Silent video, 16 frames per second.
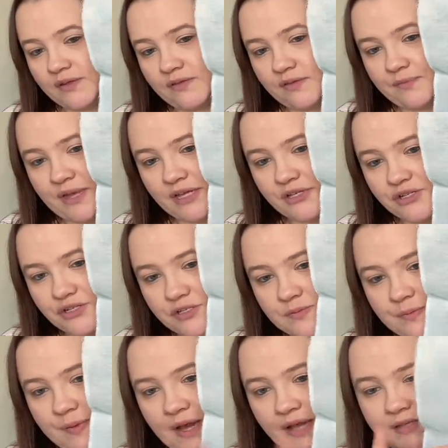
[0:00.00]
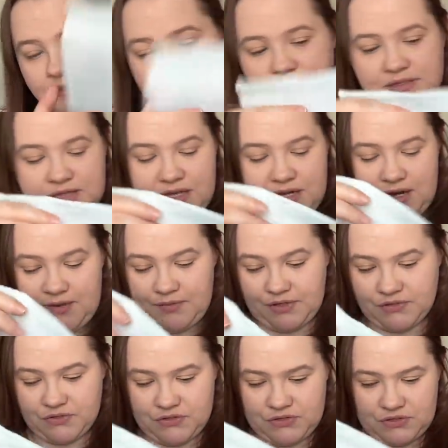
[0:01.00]
of the major spots that I'm
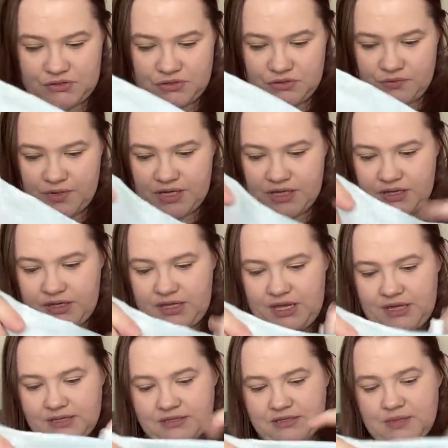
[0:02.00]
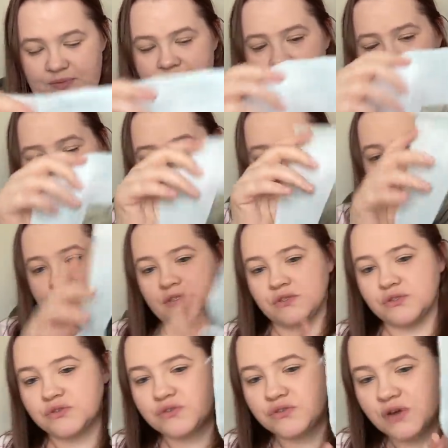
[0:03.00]
concerned with is the baby
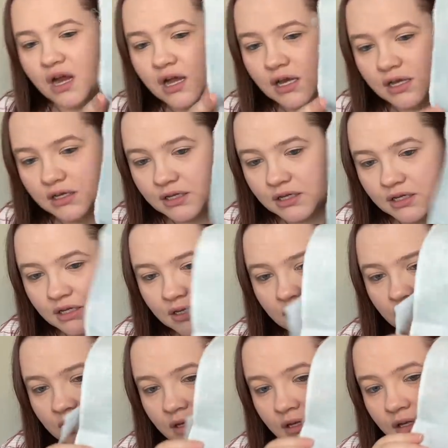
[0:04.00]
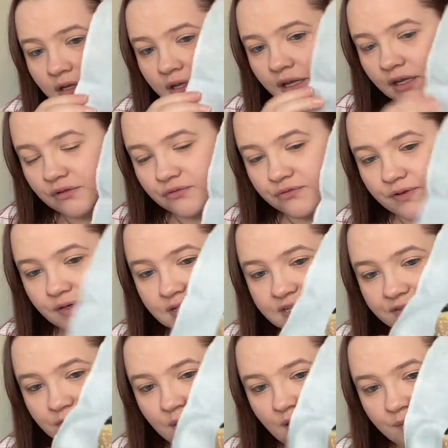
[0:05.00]
elephant's trunk in front
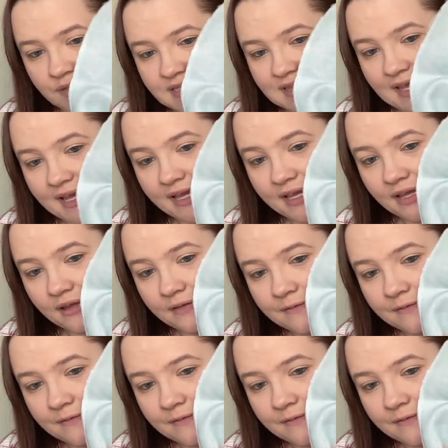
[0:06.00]
of mama's leg.